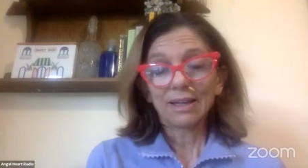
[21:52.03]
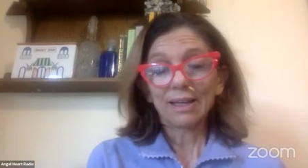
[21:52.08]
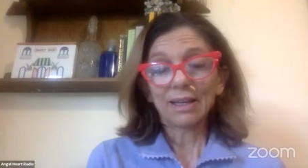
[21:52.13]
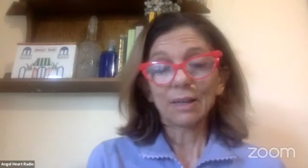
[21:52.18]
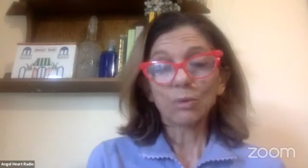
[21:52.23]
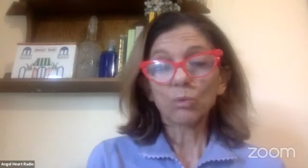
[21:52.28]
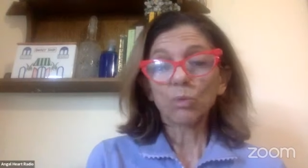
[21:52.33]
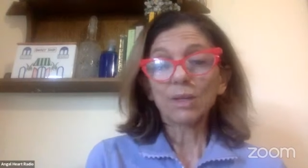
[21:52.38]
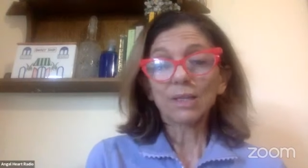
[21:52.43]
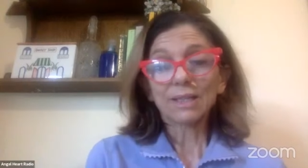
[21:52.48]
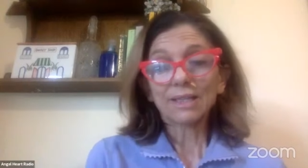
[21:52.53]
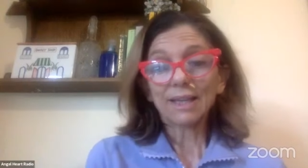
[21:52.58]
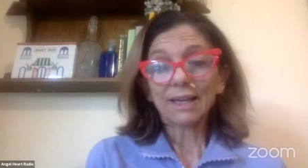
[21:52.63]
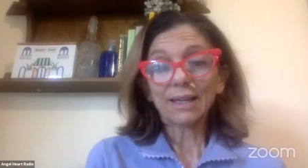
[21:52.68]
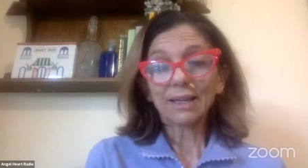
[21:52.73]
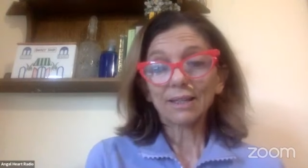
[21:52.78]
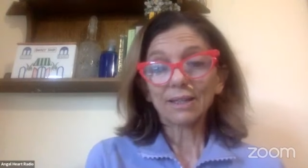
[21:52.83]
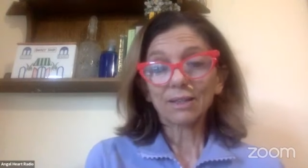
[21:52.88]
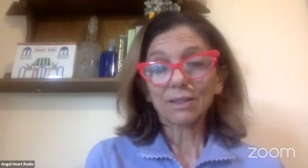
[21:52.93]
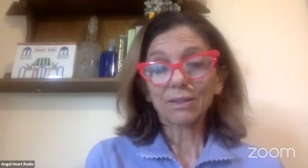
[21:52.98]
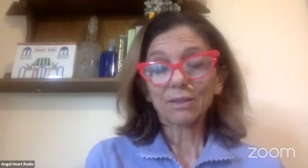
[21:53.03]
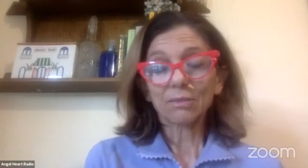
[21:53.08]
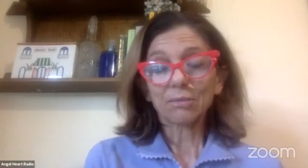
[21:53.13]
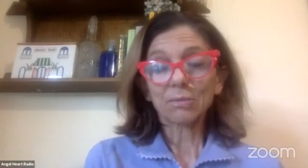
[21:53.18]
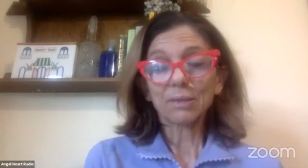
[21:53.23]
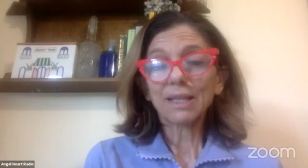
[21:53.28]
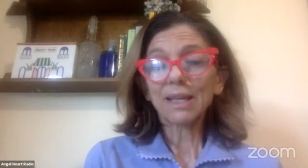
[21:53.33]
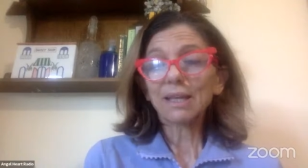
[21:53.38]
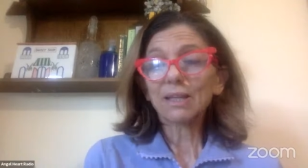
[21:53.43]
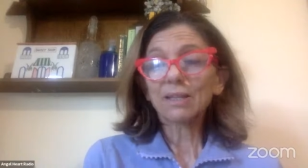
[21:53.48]
in 1 second,
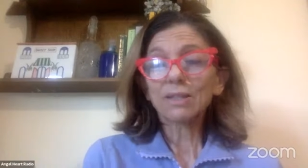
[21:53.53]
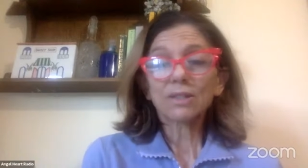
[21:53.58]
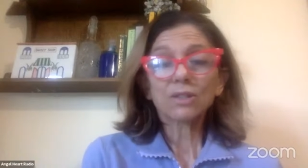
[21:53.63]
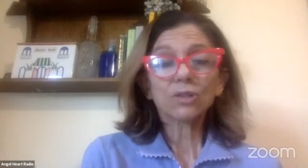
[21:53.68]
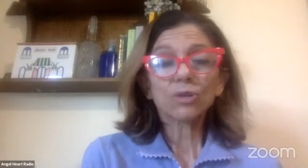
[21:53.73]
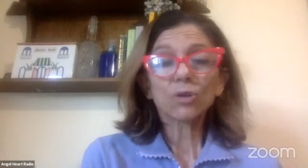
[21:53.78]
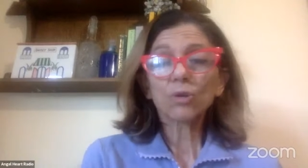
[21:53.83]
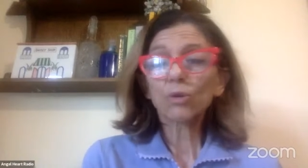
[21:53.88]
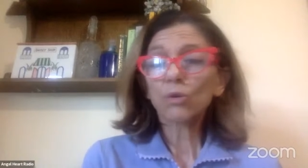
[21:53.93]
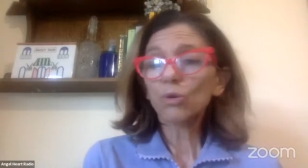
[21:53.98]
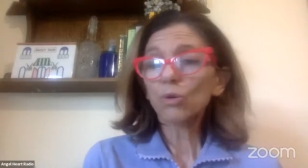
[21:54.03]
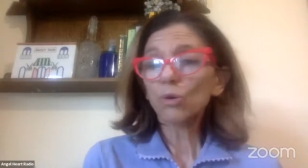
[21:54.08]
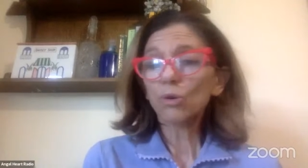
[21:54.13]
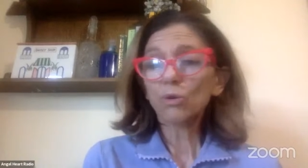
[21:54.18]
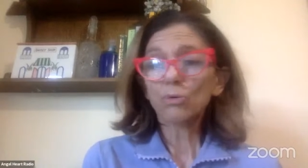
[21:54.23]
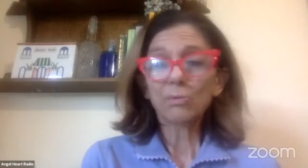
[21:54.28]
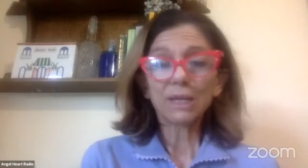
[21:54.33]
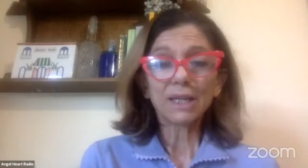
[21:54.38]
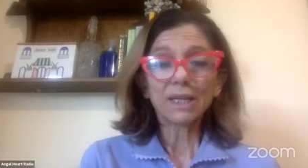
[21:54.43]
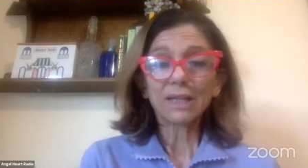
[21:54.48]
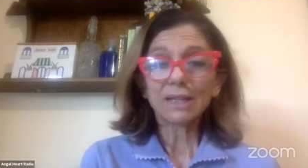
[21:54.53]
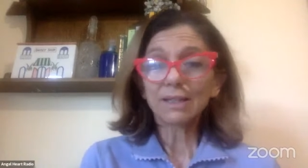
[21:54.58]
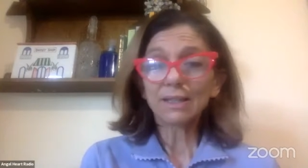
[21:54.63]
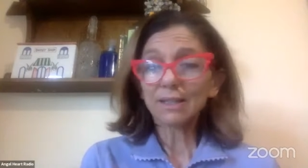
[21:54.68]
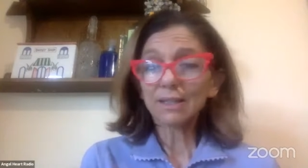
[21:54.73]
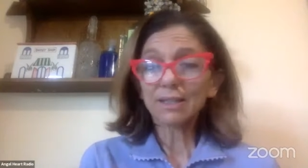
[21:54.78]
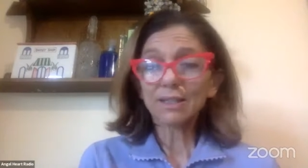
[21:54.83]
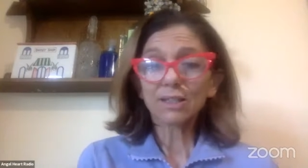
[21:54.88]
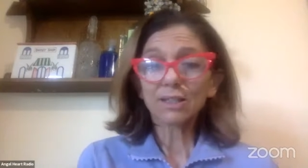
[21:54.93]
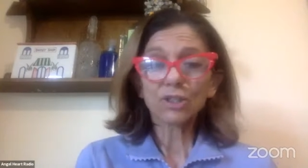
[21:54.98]
but they are so
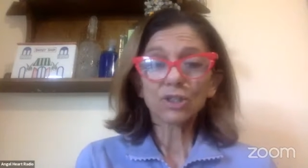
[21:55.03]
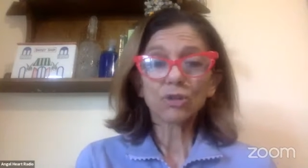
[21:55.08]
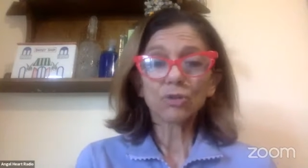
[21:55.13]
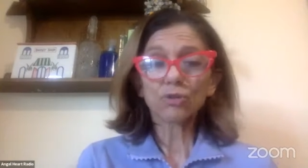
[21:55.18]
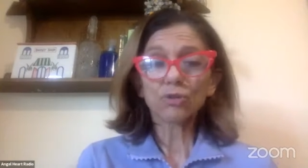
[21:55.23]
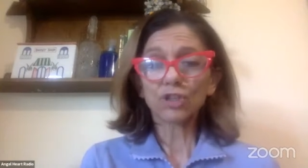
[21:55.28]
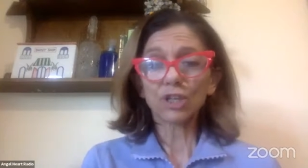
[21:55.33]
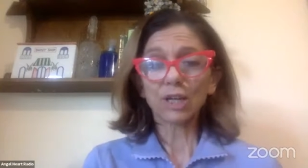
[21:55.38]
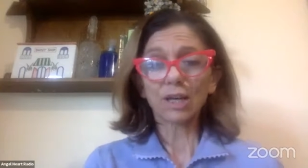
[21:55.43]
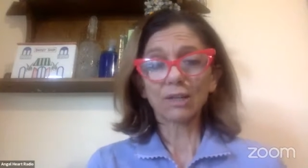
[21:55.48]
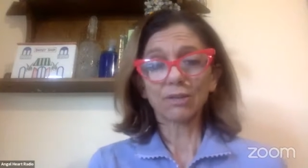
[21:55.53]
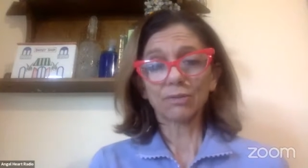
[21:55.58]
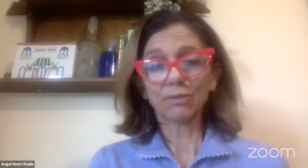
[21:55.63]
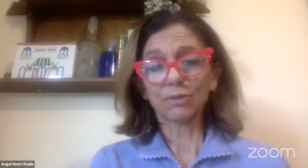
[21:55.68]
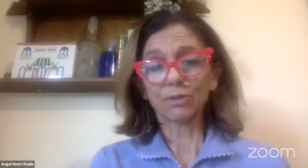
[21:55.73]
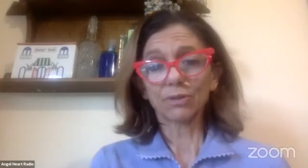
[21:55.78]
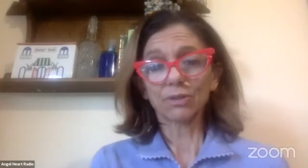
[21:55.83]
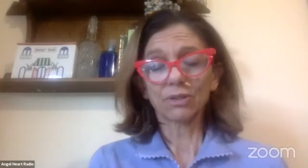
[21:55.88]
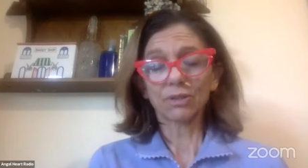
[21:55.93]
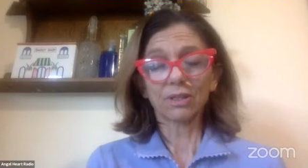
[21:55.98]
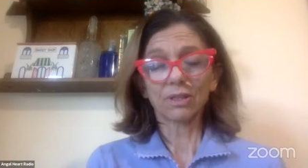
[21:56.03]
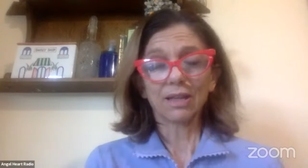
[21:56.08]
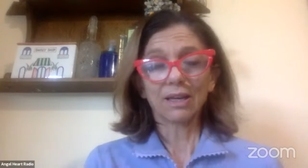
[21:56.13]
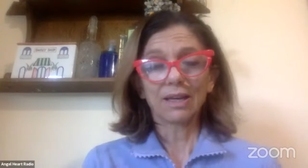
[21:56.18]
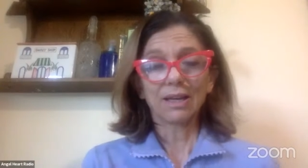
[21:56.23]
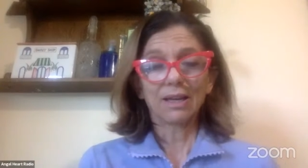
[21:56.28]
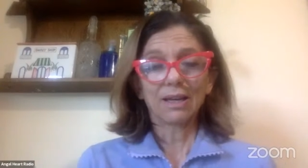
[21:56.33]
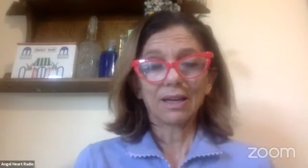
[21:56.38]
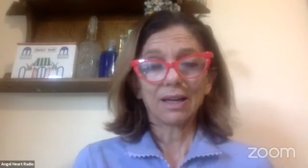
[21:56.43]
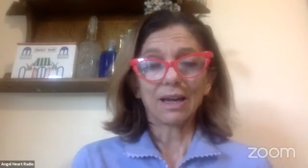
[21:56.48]
obedient, so generous.
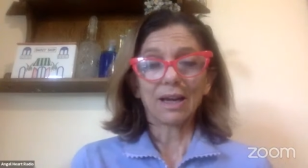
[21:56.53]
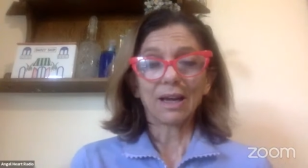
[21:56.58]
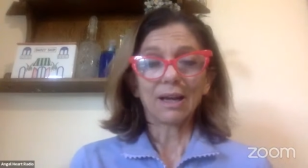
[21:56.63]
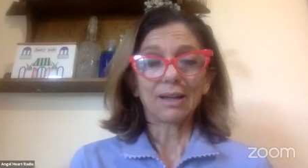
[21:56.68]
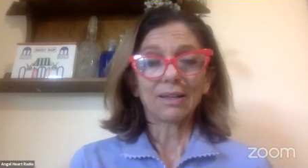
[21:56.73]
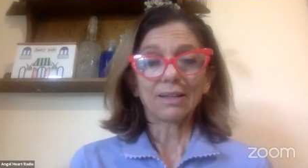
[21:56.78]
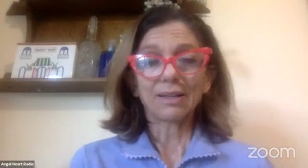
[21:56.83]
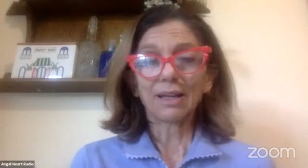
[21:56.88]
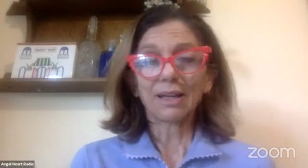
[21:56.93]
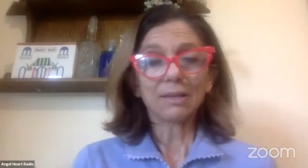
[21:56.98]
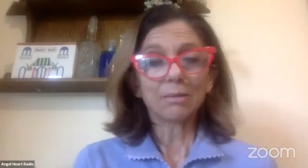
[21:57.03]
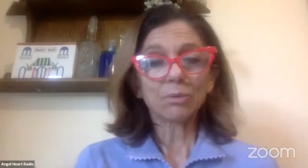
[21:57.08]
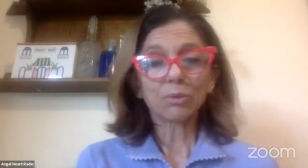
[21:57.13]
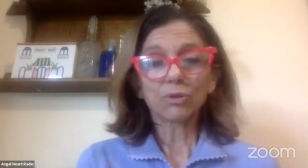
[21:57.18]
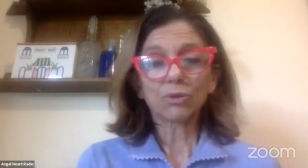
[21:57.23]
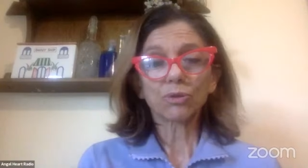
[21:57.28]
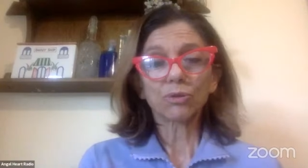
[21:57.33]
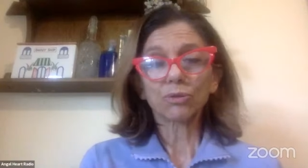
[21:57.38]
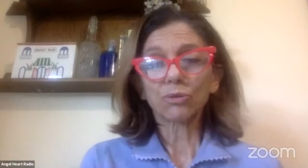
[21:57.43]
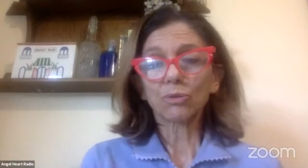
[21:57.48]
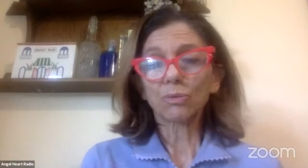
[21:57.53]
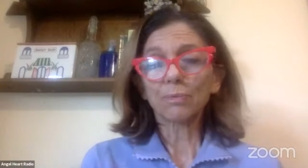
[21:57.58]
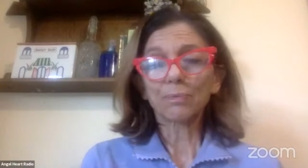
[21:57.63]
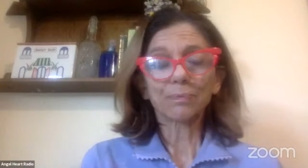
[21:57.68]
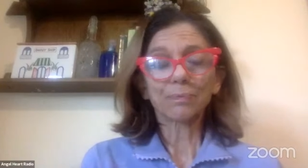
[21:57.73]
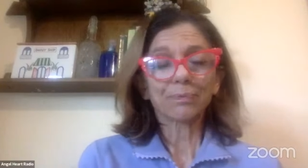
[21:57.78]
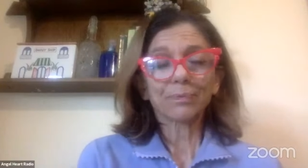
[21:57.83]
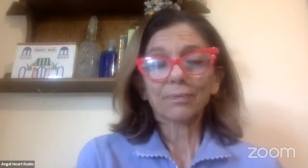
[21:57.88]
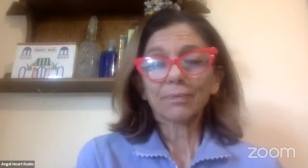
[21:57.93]
They're able to